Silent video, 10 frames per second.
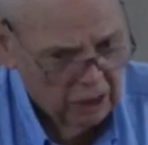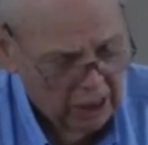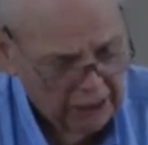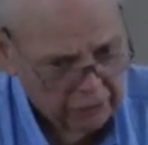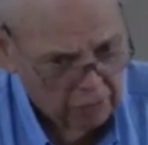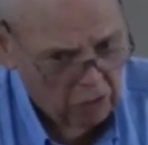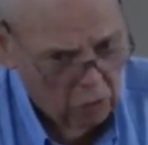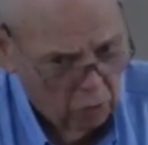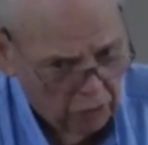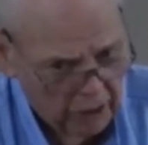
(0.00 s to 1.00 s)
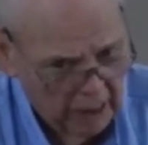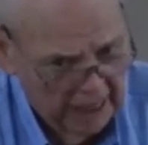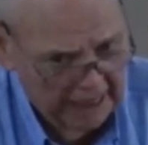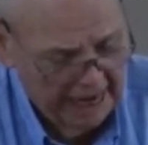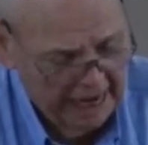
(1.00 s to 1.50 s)
later on
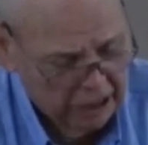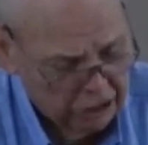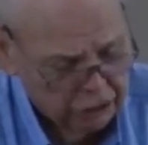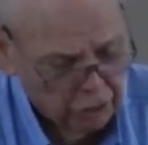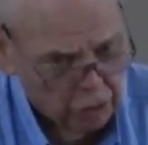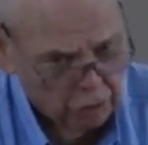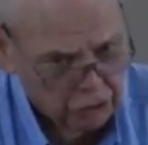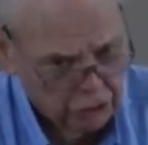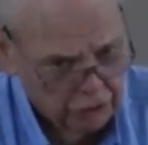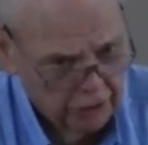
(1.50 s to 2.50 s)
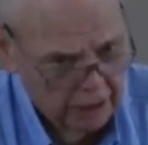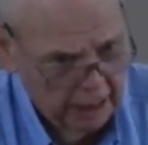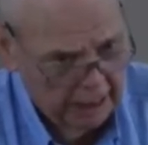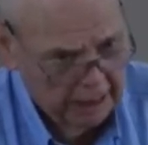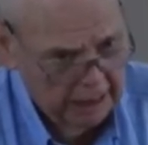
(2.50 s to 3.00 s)
he had a church
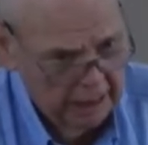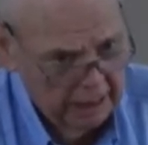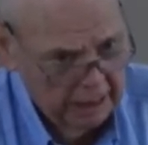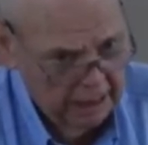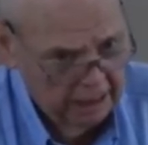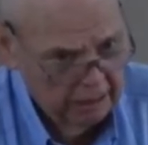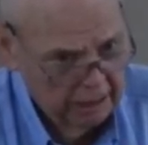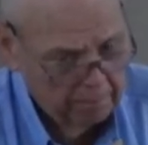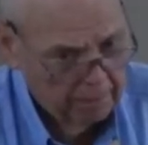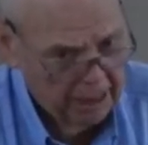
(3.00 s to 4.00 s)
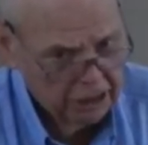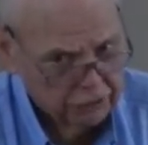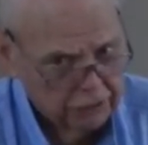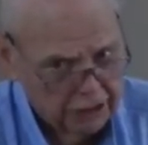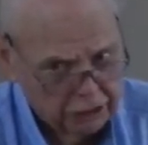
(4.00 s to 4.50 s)
and he, he, he
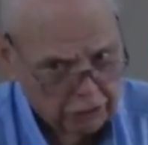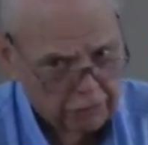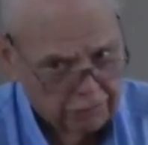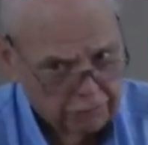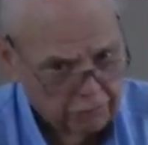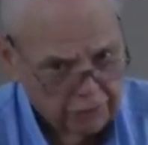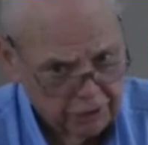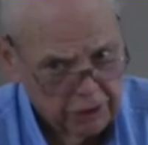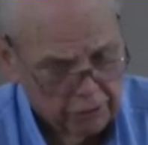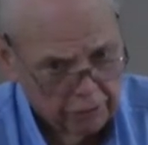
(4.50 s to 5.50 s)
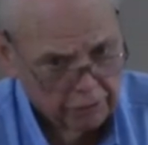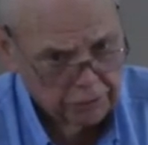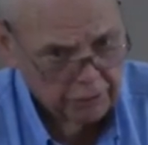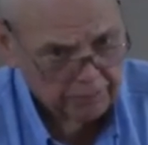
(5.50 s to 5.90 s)
pastored that church for 20 years.